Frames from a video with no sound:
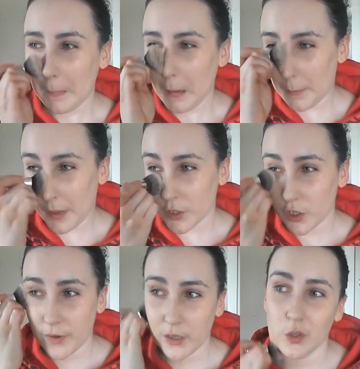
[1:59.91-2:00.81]
I'm not sure
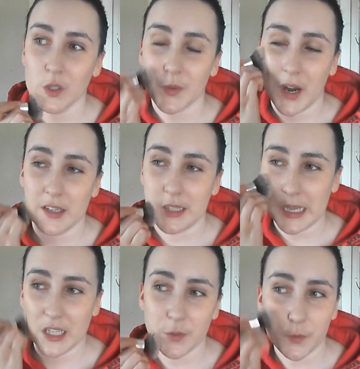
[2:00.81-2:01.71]
if I'd go as far as saying
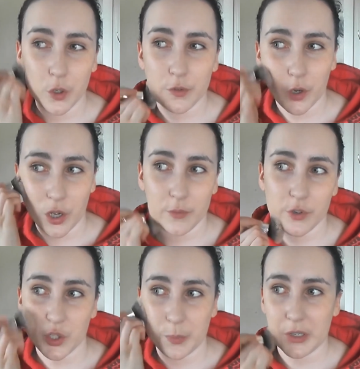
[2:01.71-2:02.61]
it's full
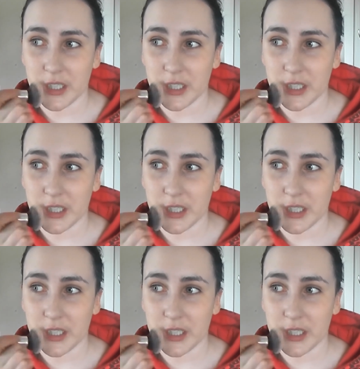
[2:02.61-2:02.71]
coverage, but it